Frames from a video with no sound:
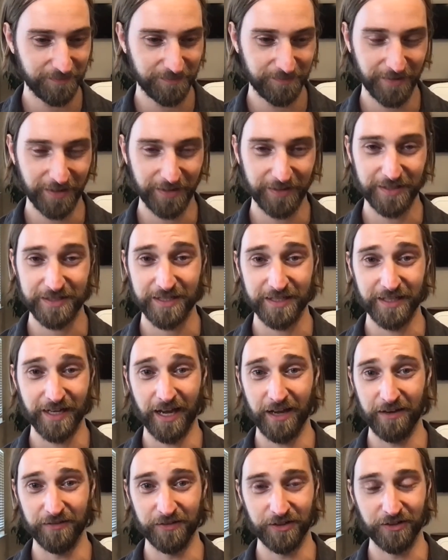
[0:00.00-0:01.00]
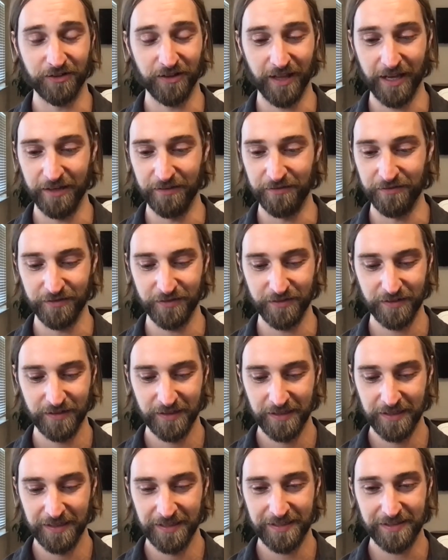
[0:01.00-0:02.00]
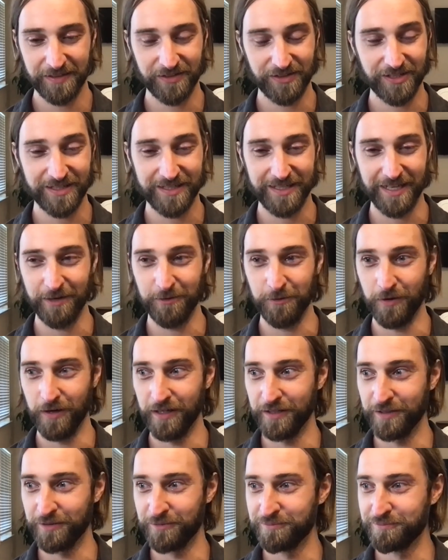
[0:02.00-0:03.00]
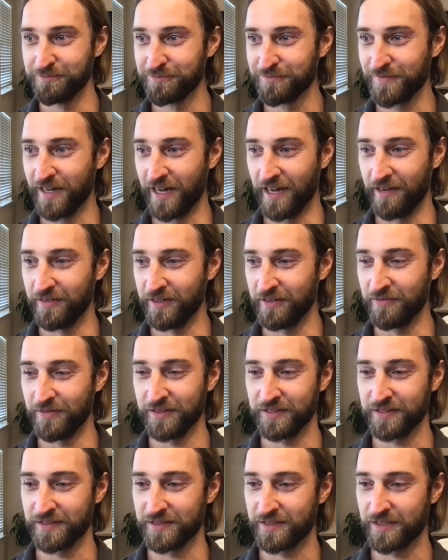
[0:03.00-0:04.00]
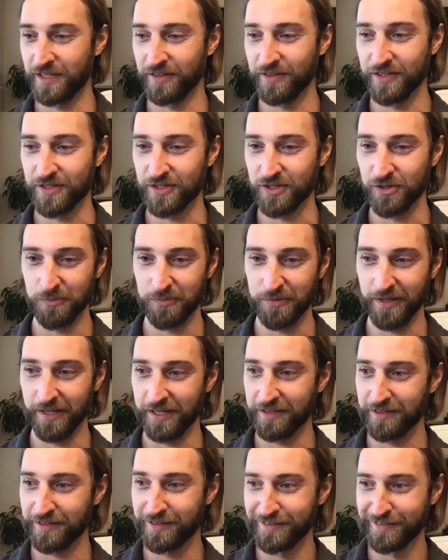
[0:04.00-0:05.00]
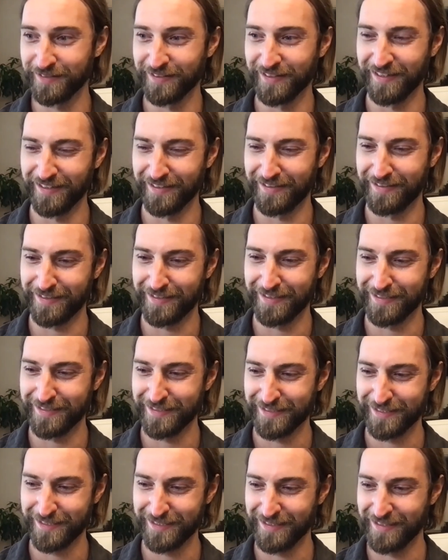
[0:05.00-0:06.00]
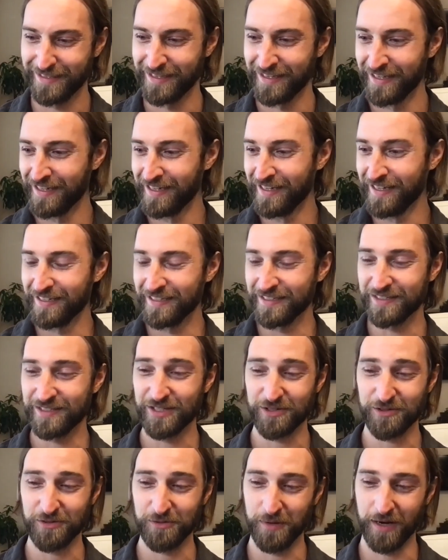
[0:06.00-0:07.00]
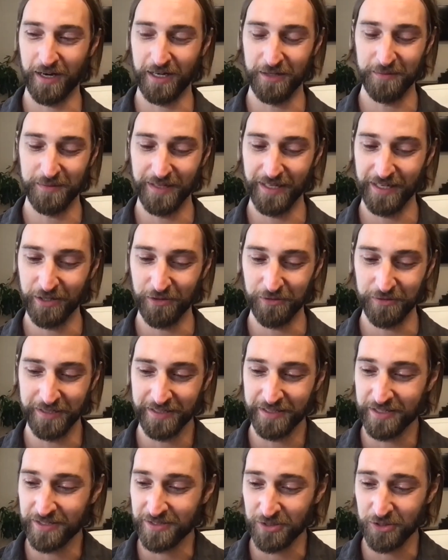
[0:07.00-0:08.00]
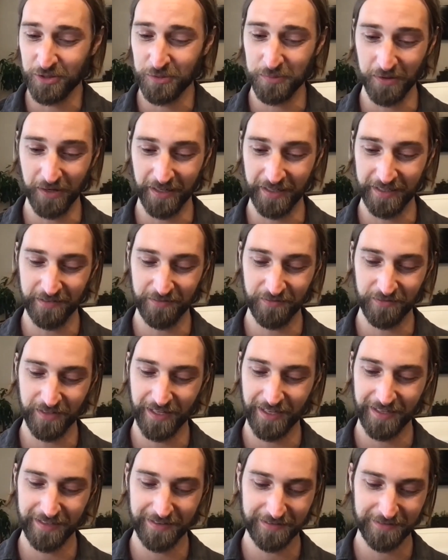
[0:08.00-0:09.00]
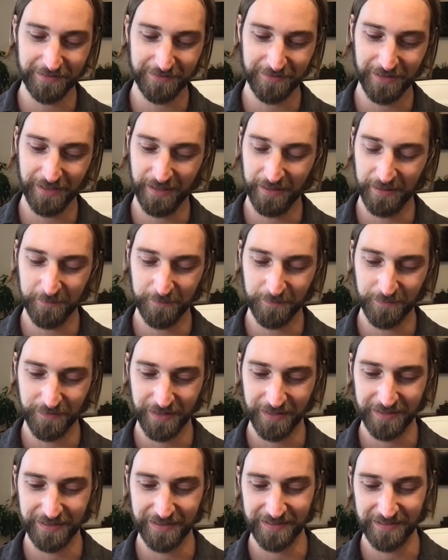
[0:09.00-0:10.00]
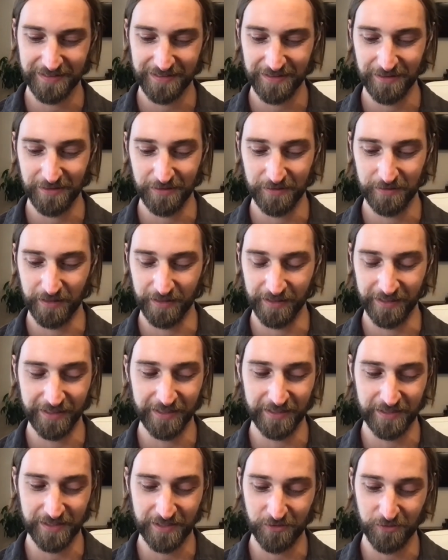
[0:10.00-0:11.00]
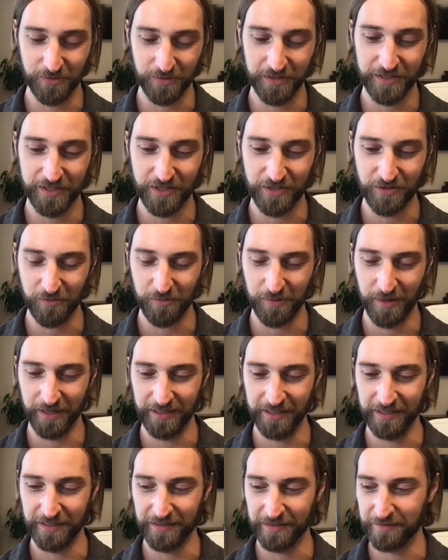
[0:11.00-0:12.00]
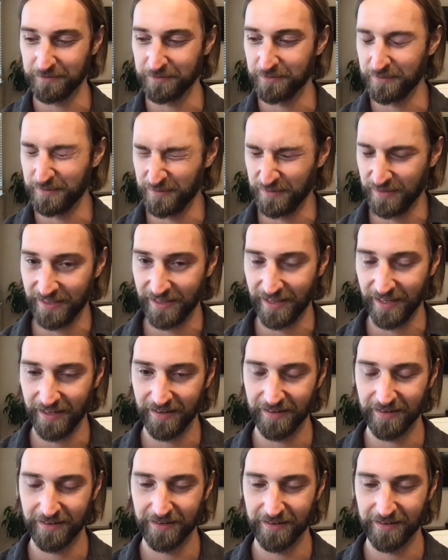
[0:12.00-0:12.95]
that this could have in your life. This is just day one. I haven't even done the soup thing. It's just reminding me that I don't need the soup or any of that. I think this is really just reminding me that,